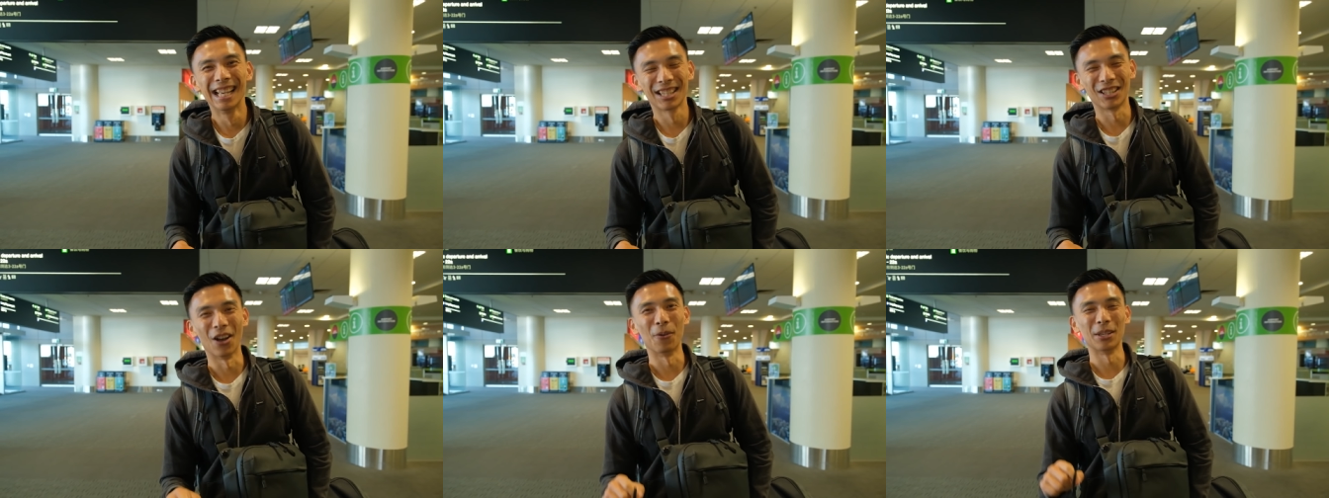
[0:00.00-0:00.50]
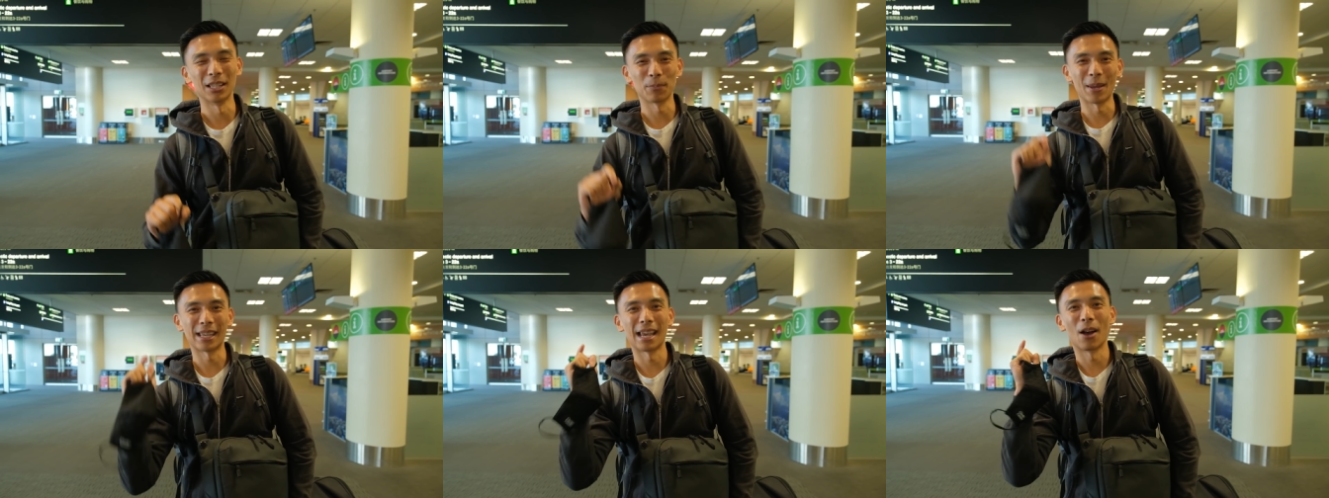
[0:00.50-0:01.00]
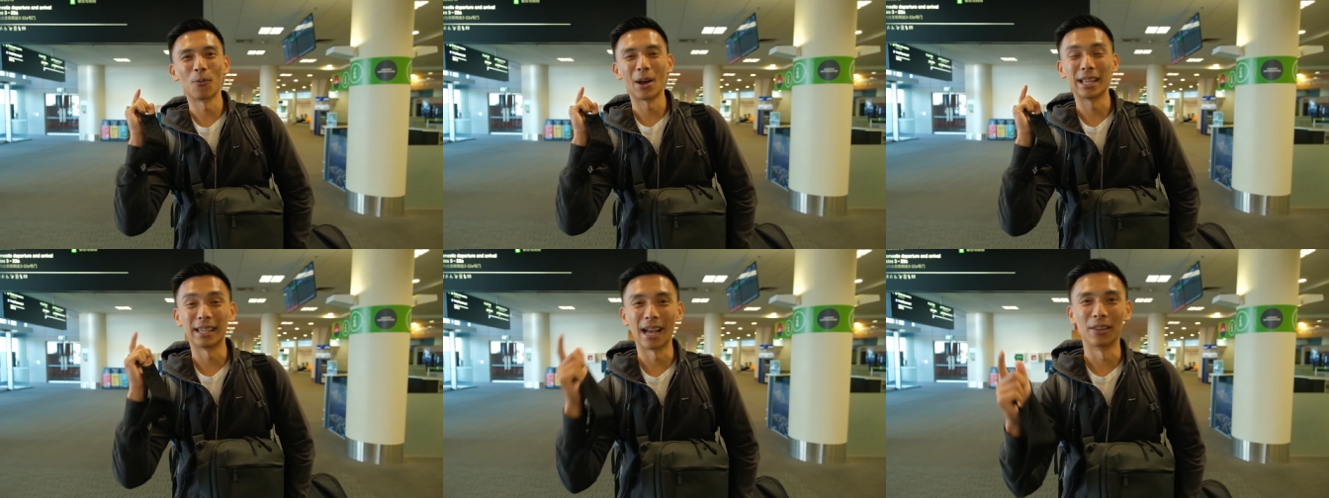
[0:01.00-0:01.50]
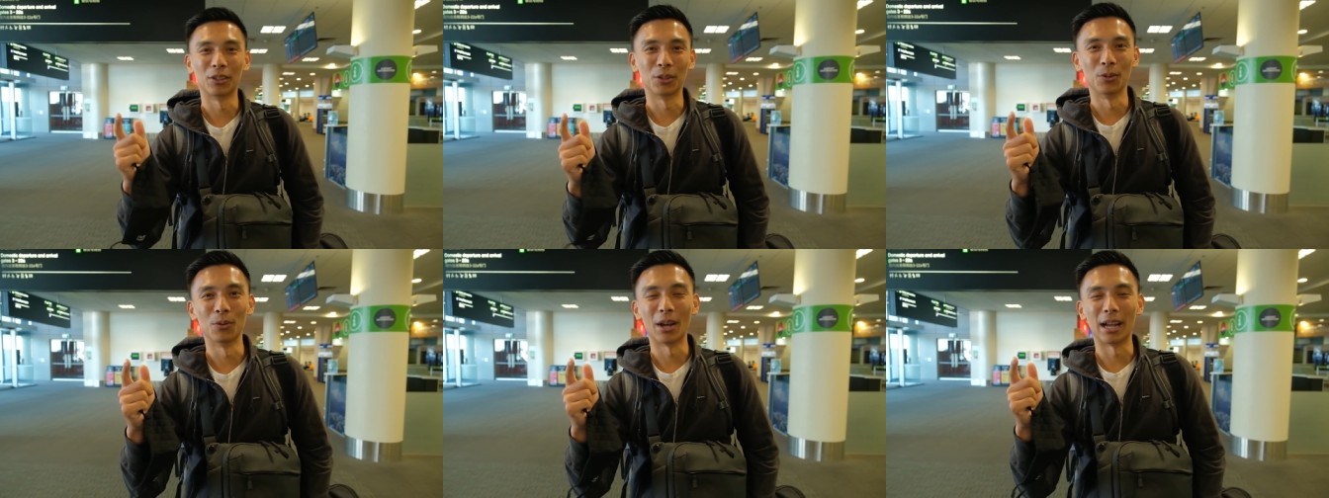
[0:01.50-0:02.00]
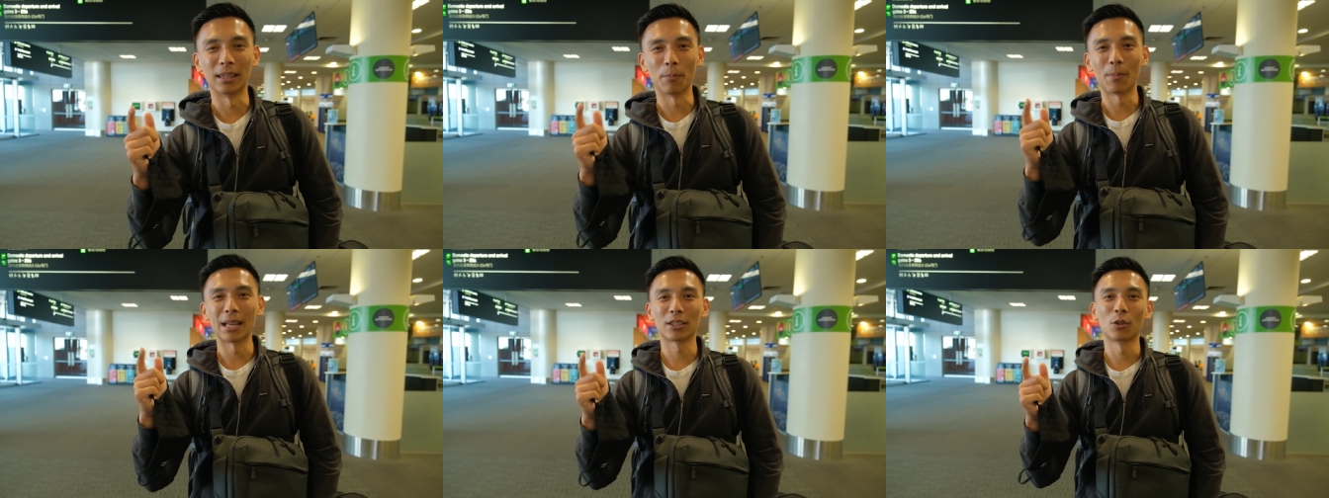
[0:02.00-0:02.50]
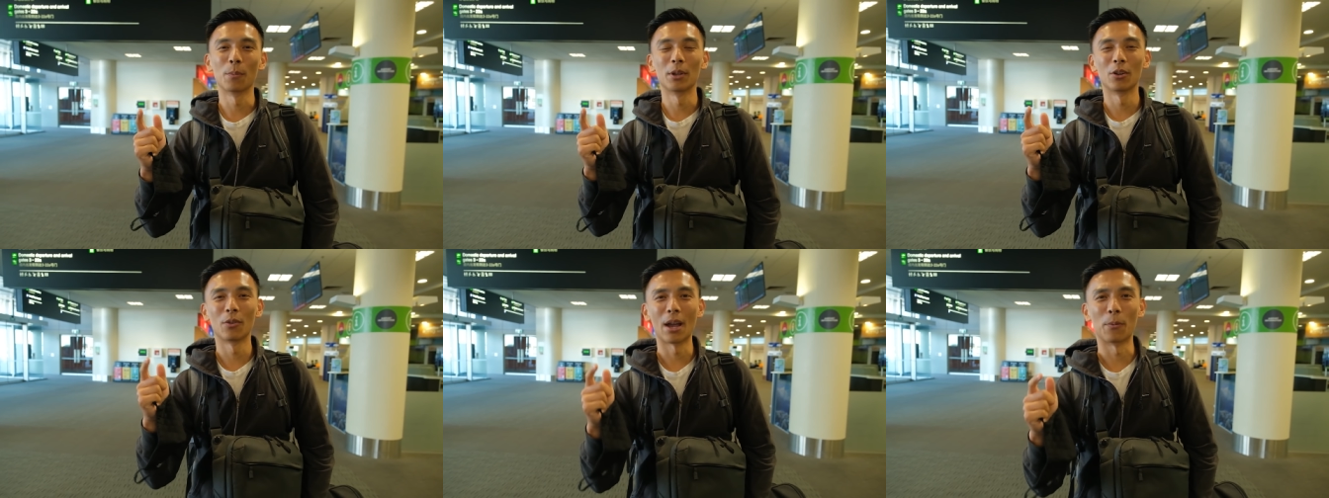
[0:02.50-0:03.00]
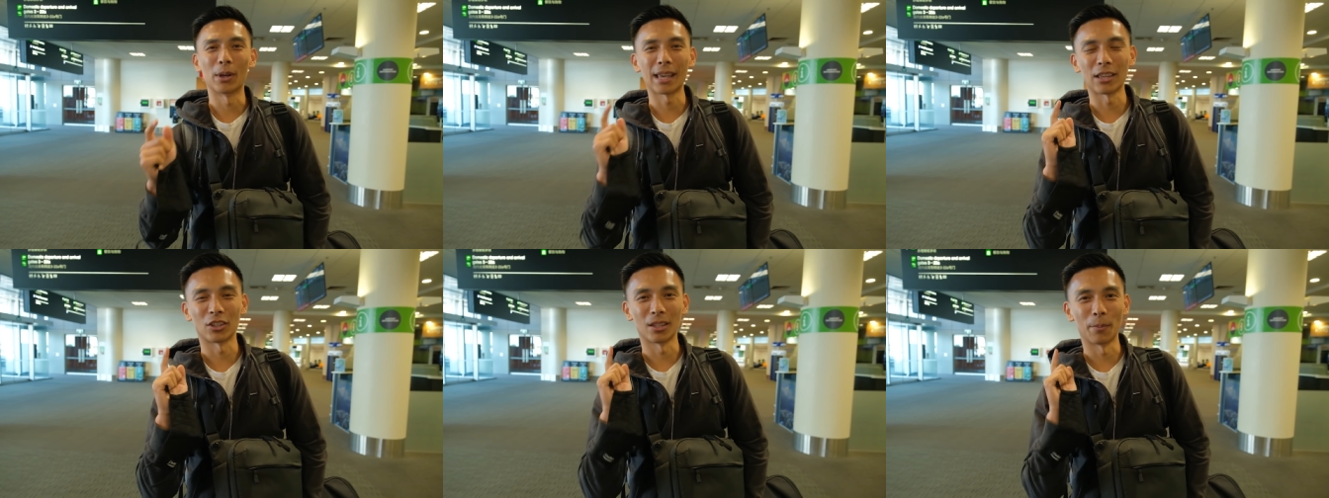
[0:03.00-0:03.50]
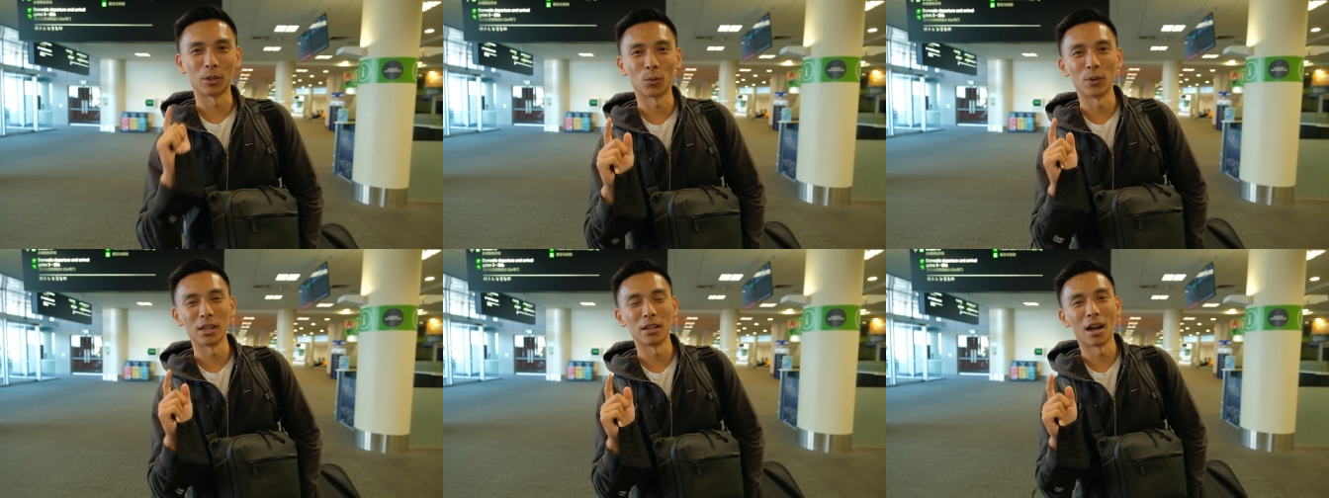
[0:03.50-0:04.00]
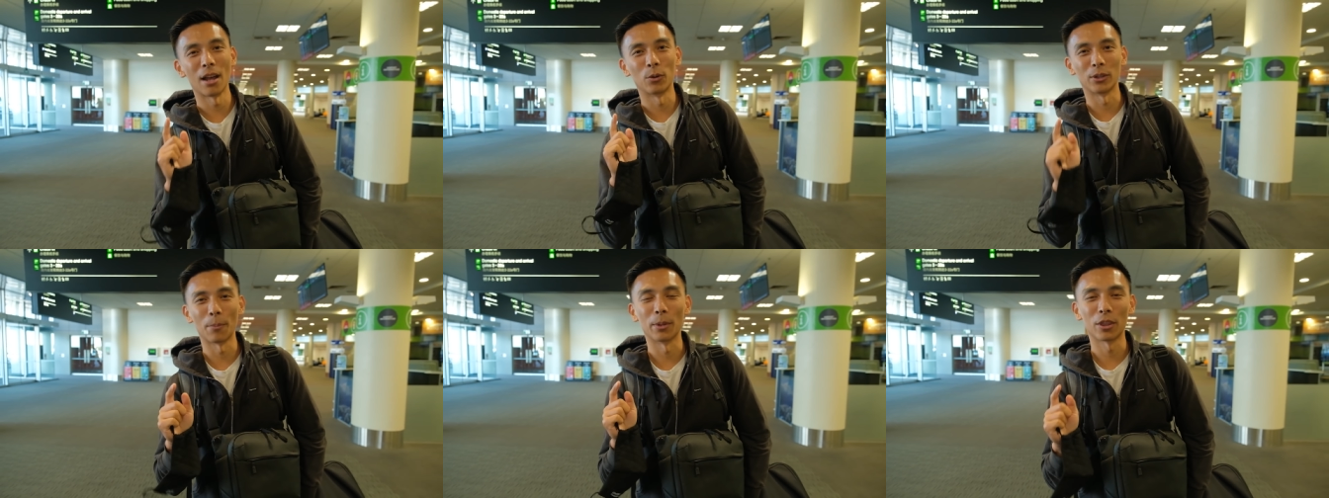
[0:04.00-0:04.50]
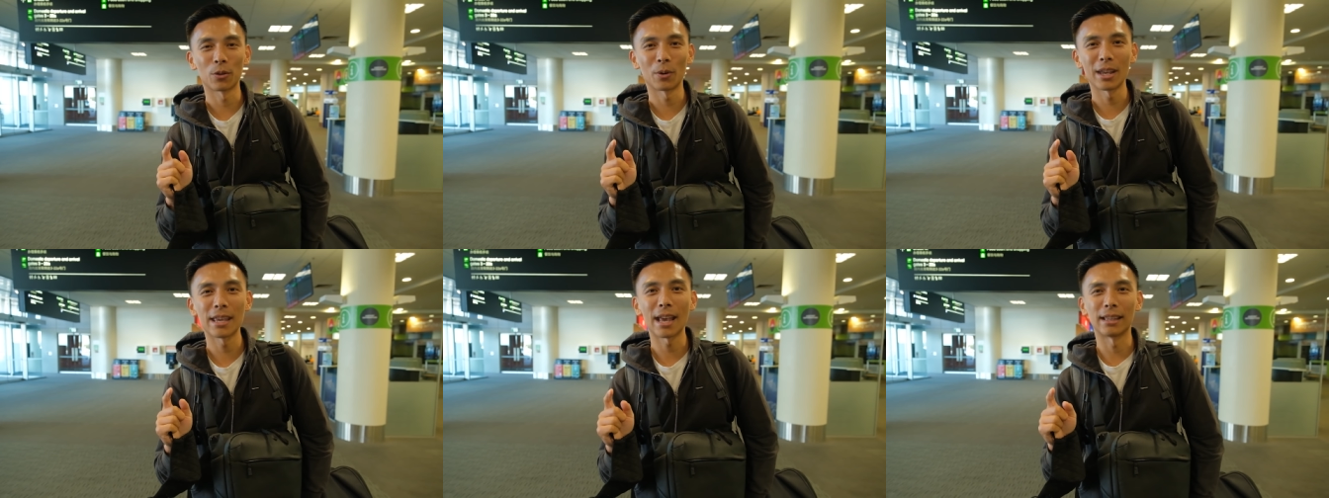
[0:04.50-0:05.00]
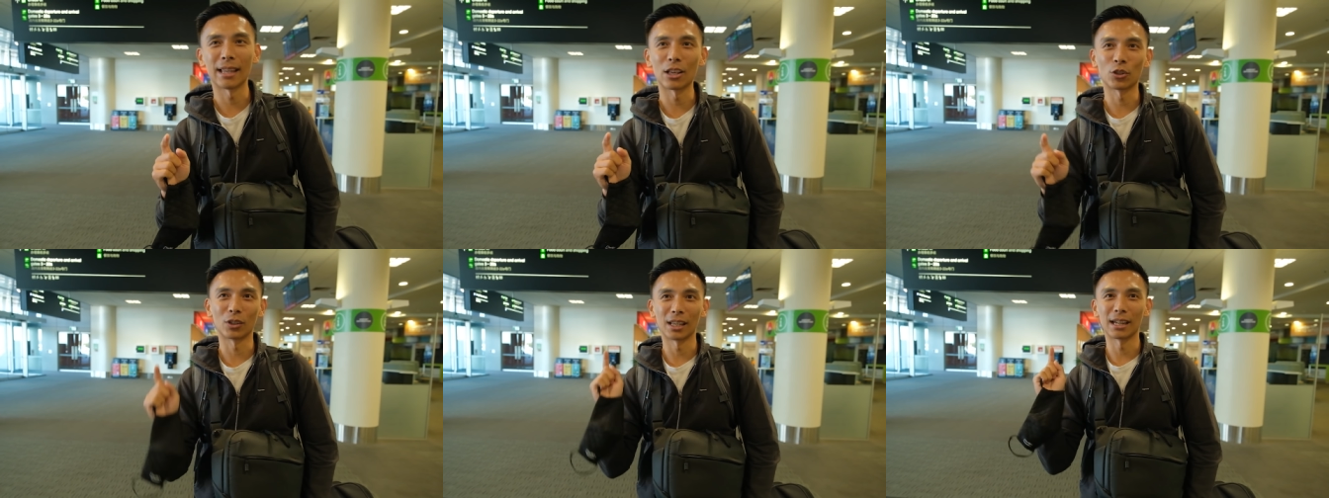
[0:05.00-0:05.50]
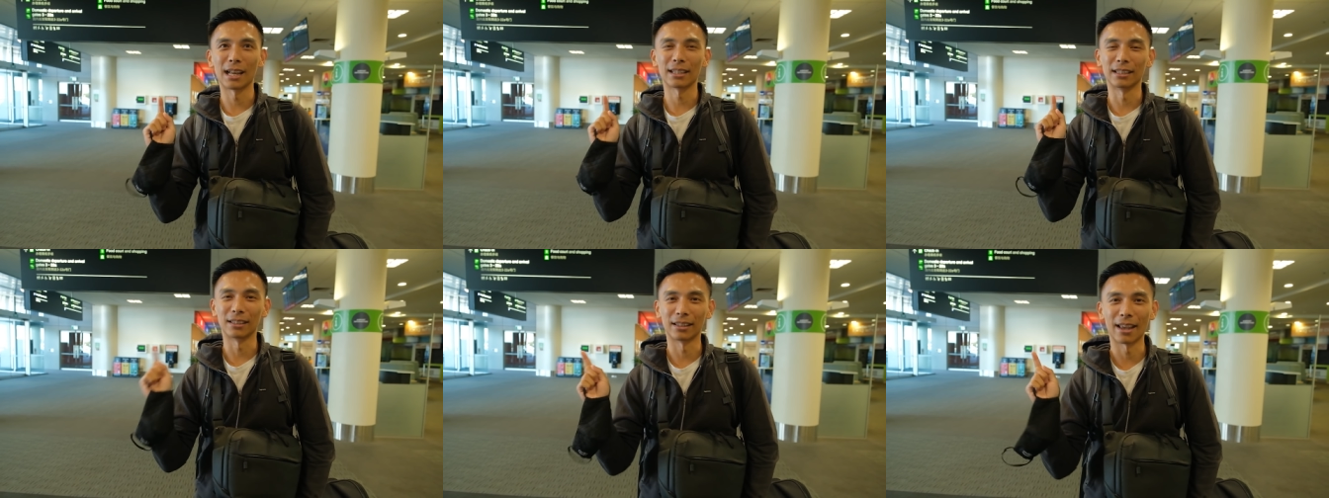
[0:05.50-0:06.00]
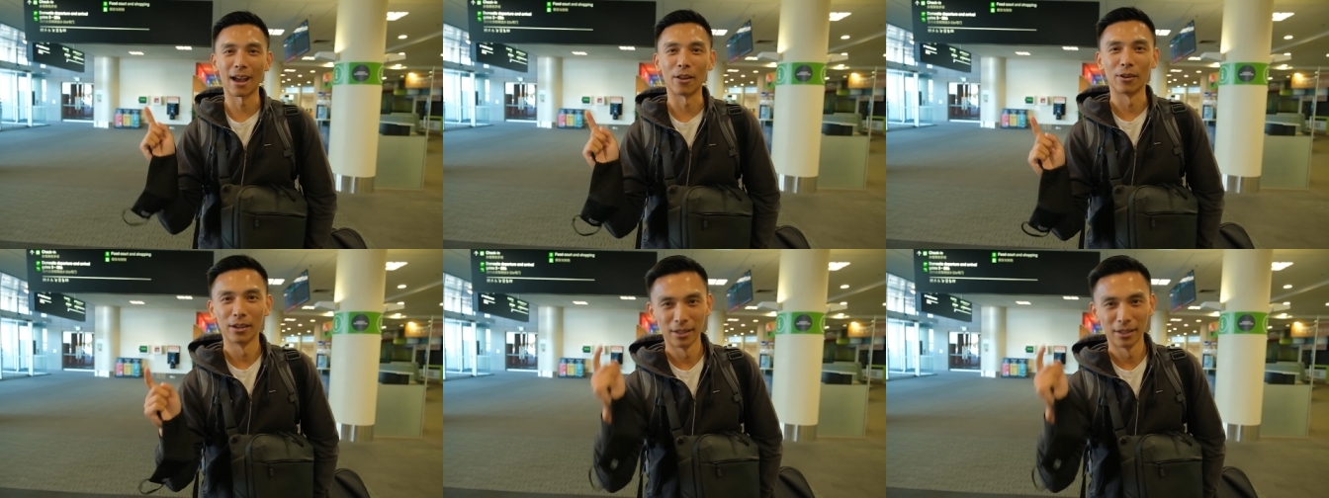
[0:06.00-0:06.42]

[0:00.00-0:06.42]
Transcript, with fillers: So we're just making our way down to uh, the bus terminal, and we're catching number twenty-nine or number three, and that should get us into town.